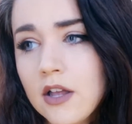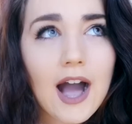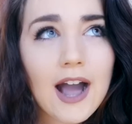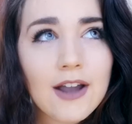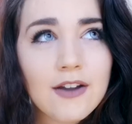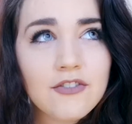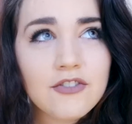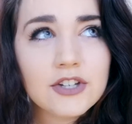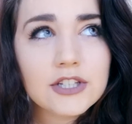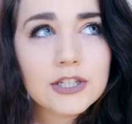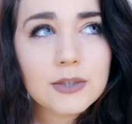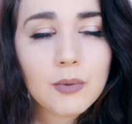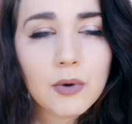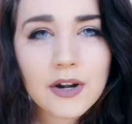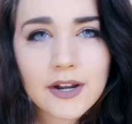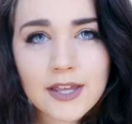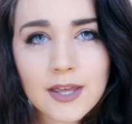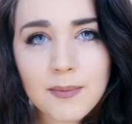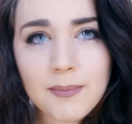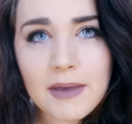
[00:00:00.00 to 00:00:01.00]
I really
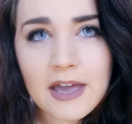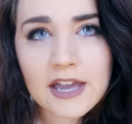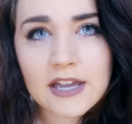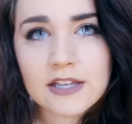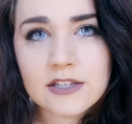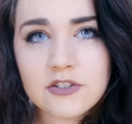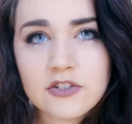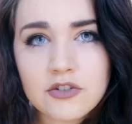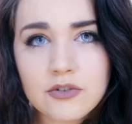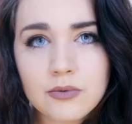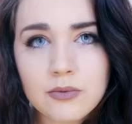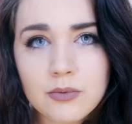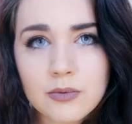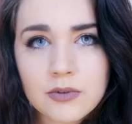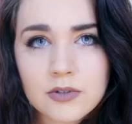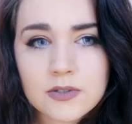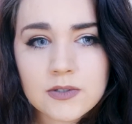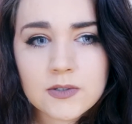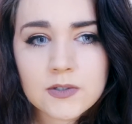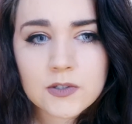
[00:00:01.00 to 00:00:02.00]
want to get back into
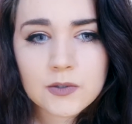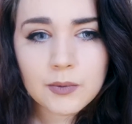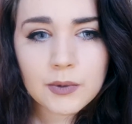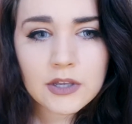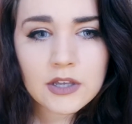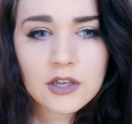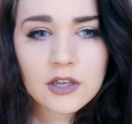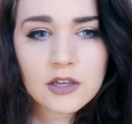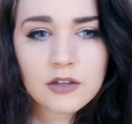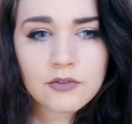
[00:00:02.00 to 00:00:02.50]
the swing